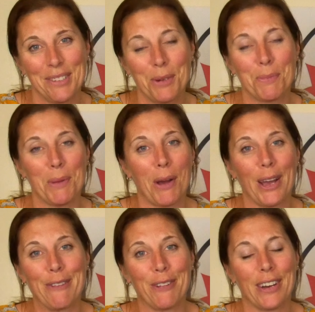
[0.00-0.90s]
would be
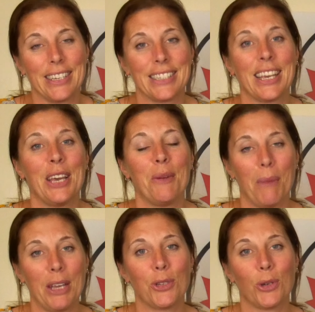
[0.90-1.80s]
my advice.
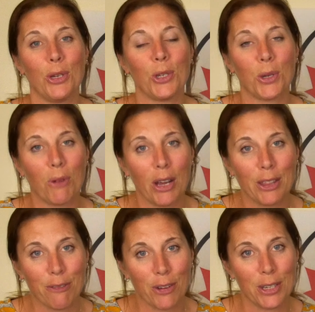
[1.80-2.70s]
Make sure you do it right
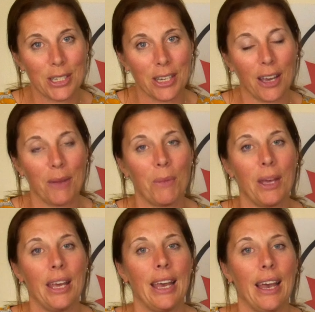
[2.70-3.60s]
the first time.
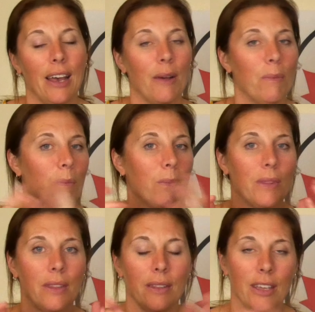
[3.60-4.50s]
Um,
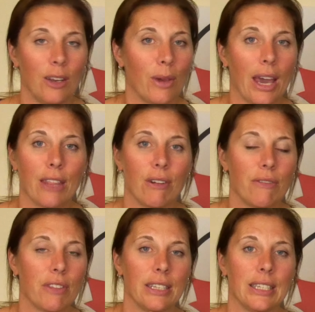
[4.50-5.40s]
you know, gather
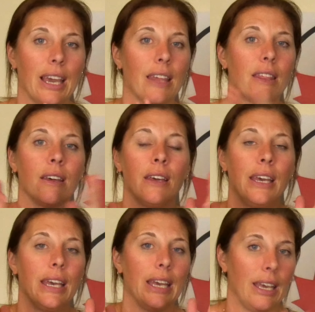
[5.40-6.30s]
everything together,
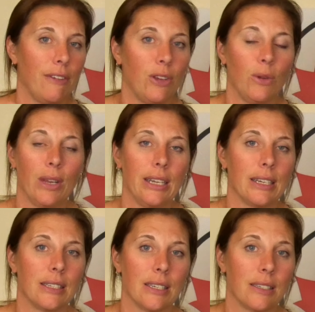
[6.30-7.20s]
if you need
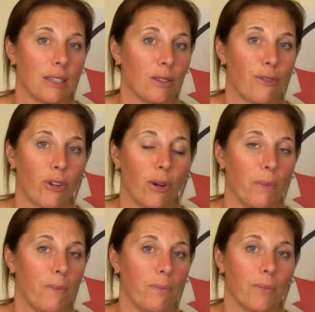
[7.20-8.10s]
assistance
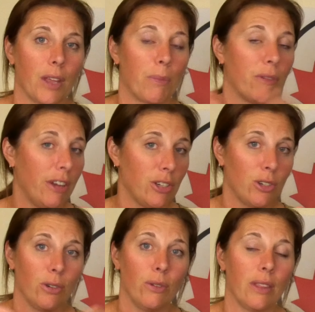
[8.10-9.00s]
from a
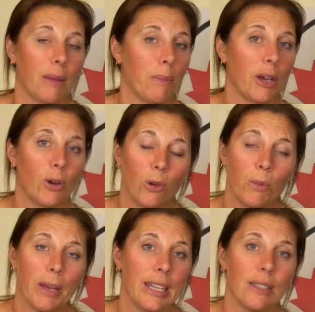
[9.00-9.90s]
professional, then by all
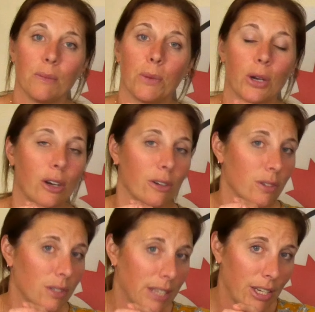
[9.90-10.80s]
means book a
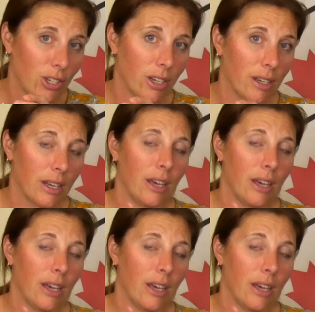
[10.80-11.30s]
consultation,